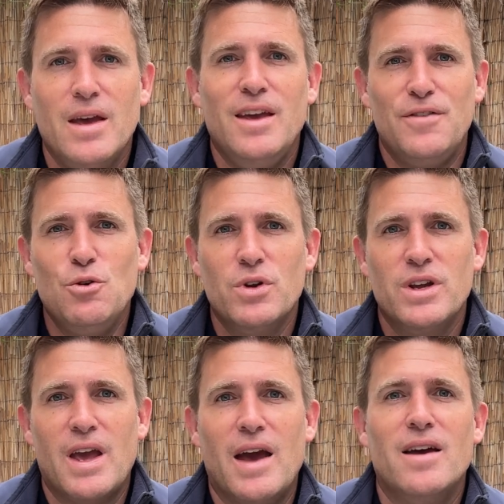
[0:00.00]
if you want to
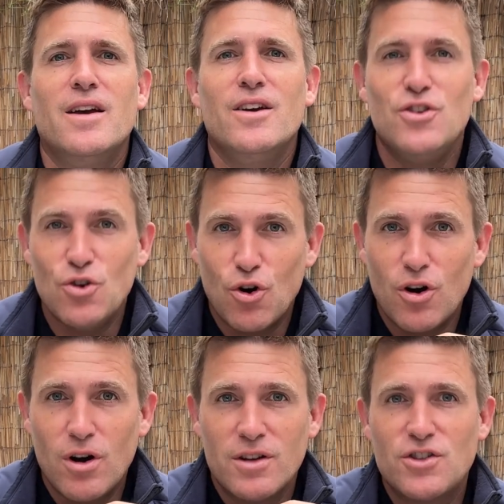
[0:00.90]
get
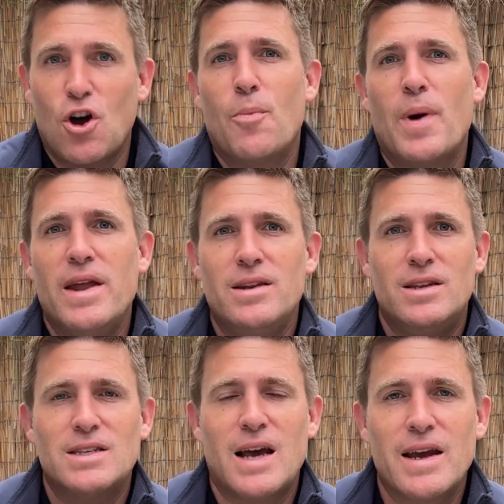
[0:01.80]
your top-end
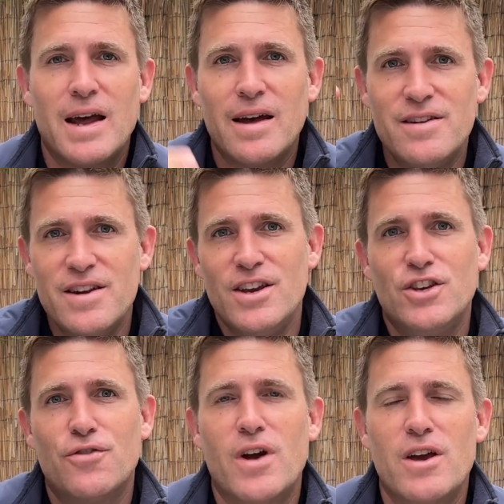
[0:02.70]
designer and
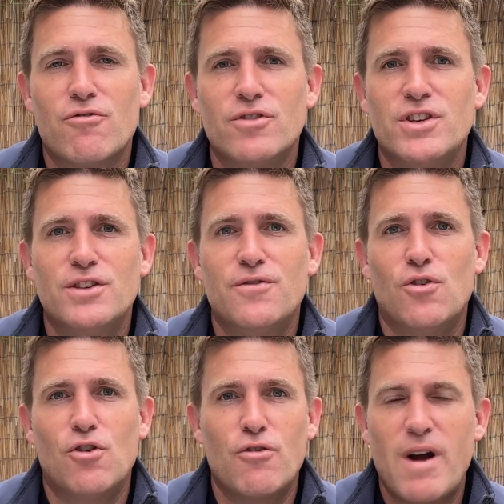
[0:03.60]
niche fragrances
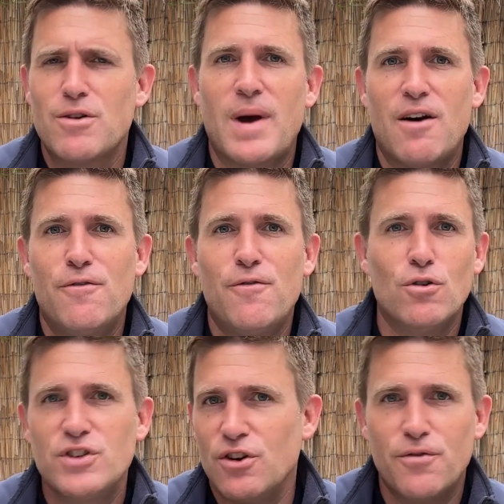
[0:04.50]
for around about
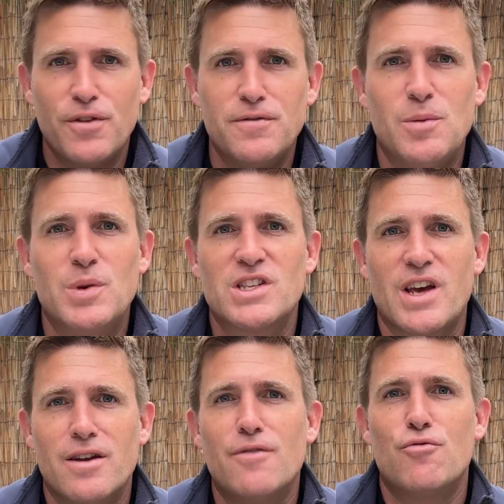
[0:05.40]
40 or
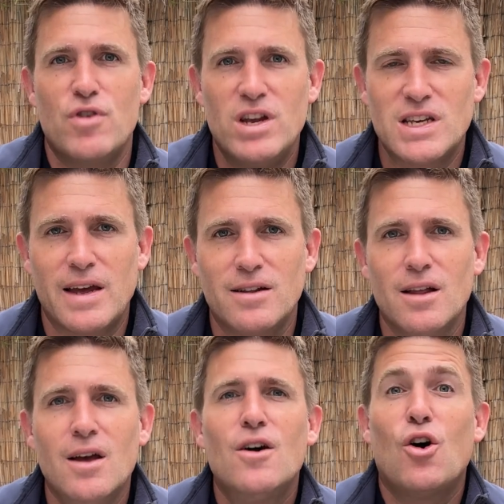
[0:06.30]
50% of retail
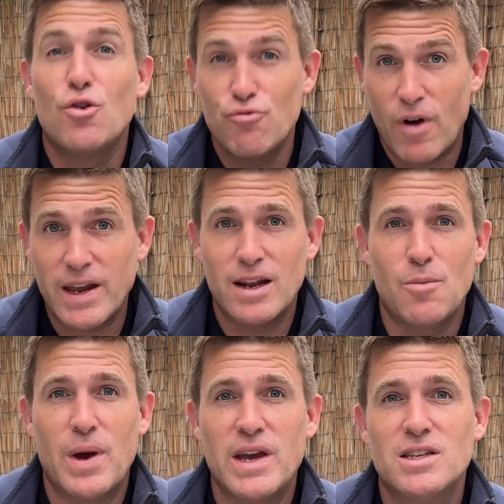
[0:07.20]
on a regular
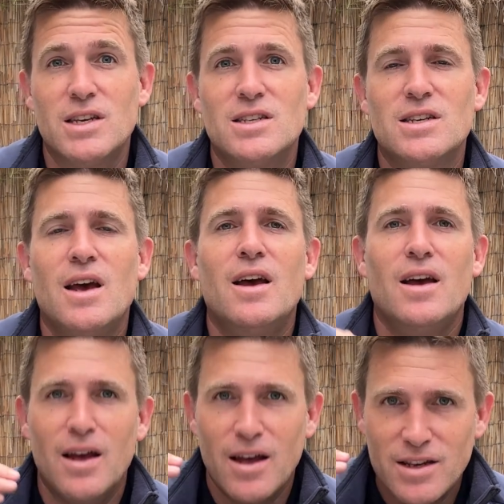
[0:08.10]
basis,
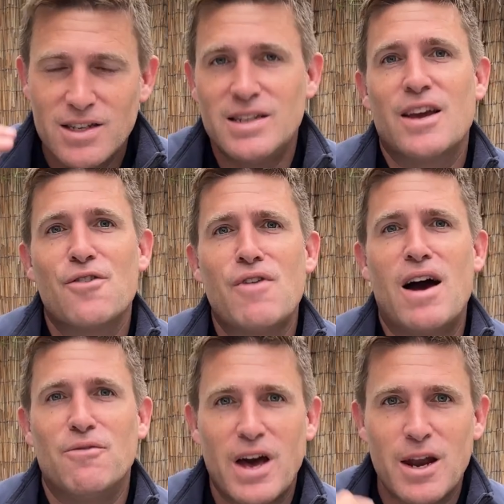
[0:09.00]
stick
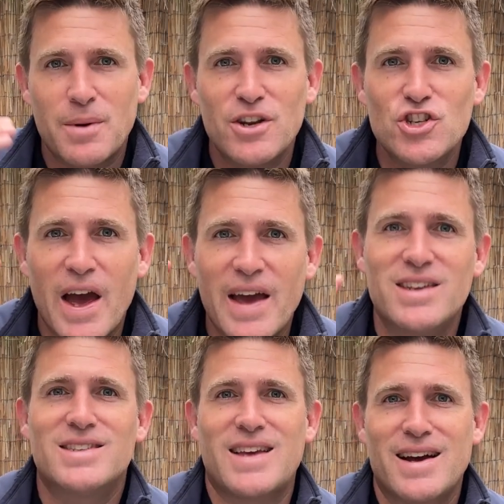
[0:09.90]
around and I'm going to share
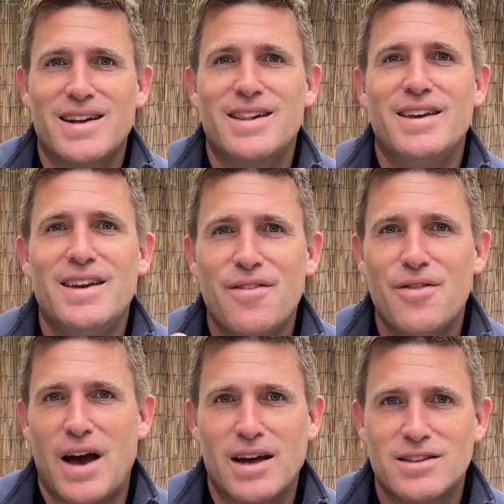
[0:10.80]
exactly
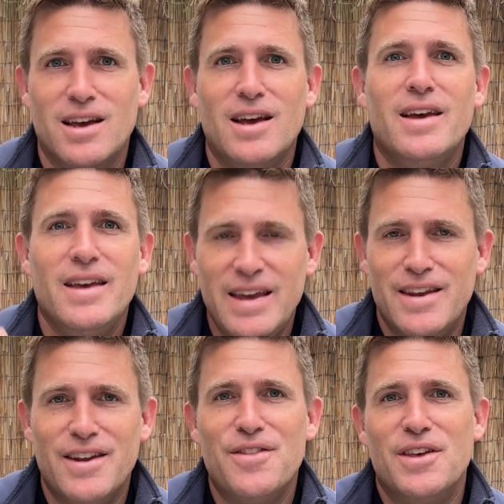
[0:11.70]
that
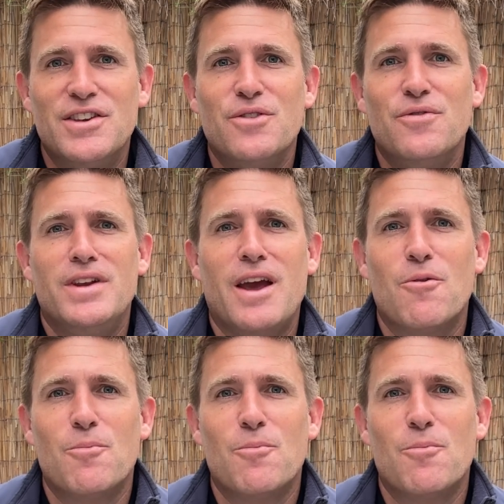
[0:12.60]
in this video.